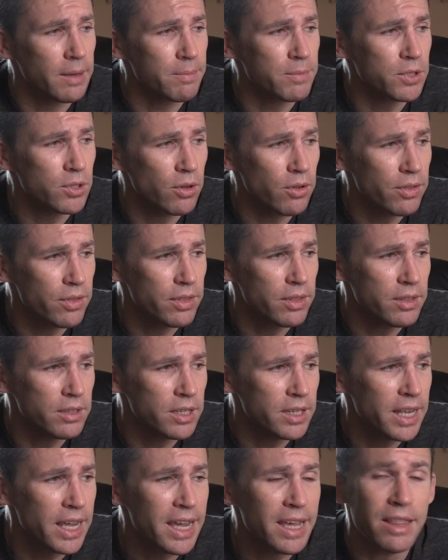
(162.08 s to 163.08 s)
So
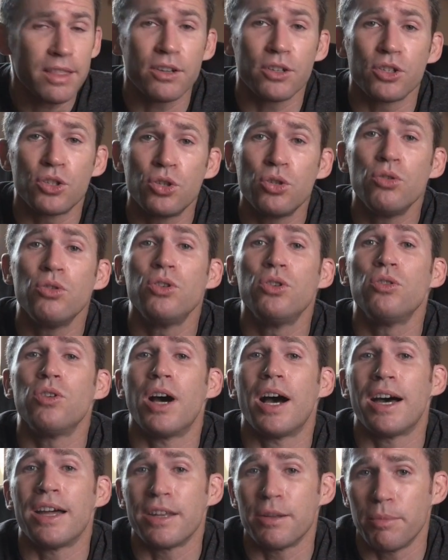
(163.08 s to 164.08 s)
today there's 2 new
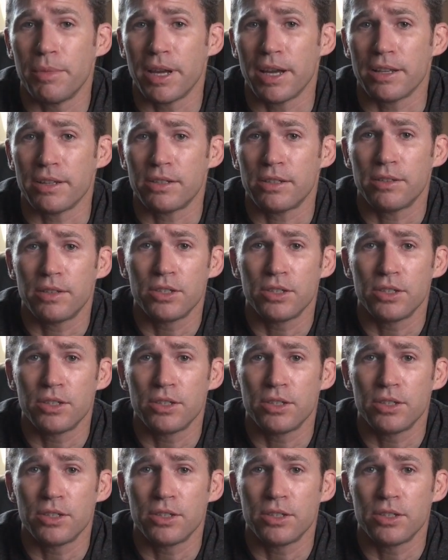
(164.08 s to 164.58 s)
on-demands.